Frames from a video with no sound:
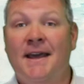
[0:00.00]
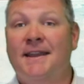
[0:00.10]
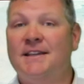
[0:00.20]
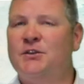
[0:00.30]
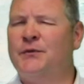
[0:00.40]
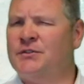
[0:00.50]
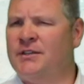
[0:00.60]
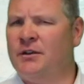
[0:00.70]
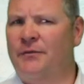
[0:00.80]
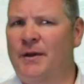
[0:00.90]
This is for
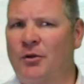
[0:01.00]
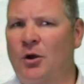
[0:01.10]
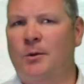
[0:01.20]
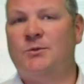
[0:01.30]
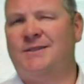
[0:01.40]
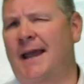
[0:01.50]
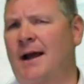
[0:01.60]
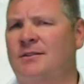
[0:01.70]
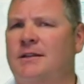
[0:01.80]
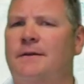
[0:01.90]
single family homes with
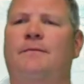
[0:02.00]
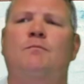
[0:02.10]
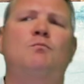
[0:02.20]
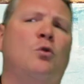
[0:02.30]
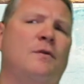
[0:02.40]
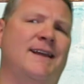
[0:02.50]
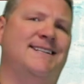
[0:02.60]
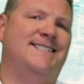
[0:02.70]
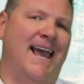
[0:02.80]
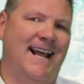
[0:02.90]
towns that have more
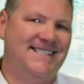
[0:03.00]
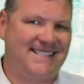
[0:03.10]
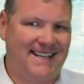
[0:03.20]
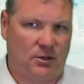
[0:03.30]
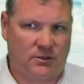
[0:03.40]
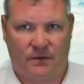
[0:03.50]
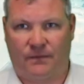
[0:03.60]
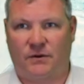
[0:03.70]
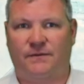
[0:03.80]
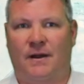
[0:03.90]
than 10 sales in the
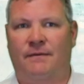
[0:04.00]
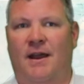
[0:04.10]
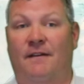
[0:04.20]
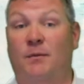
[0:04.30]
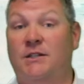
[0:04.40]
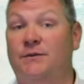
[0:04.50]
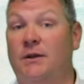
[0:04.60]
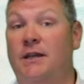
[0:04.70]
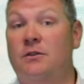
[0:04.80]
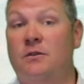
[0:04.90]
first five and a half months
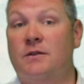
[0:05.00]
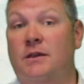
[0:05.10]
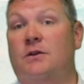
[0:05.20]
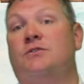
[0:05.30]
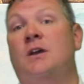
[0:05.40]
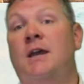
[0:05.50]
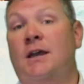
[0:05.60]
for either of the years